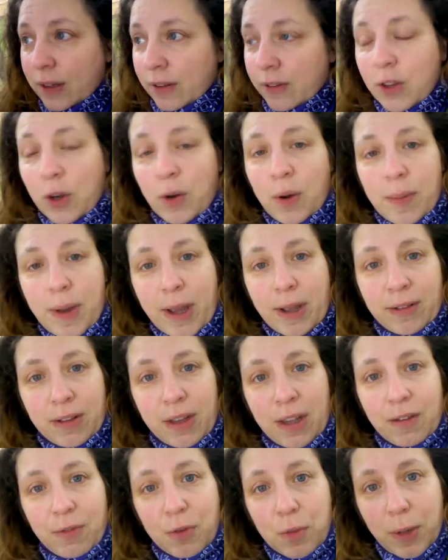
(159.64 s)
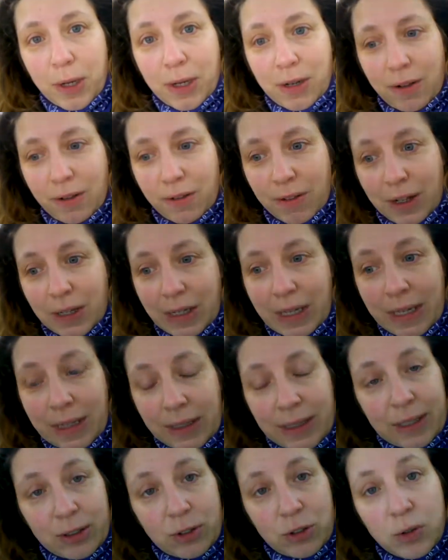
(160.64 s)
So I'm asking everybody to send
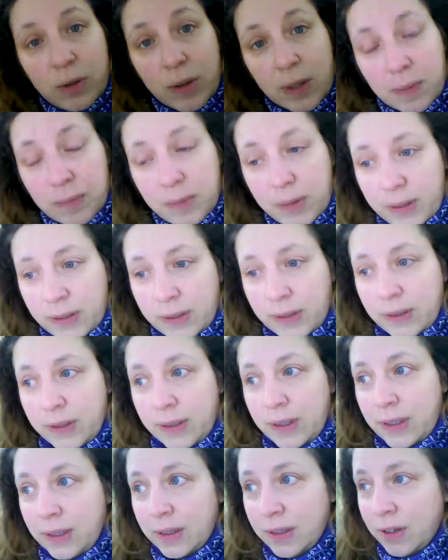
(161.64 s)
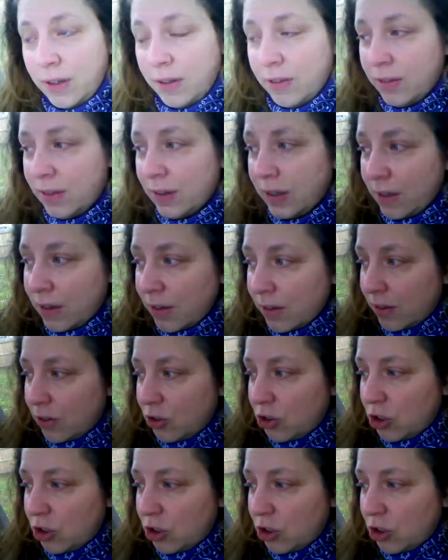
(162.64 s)
healing to them because it is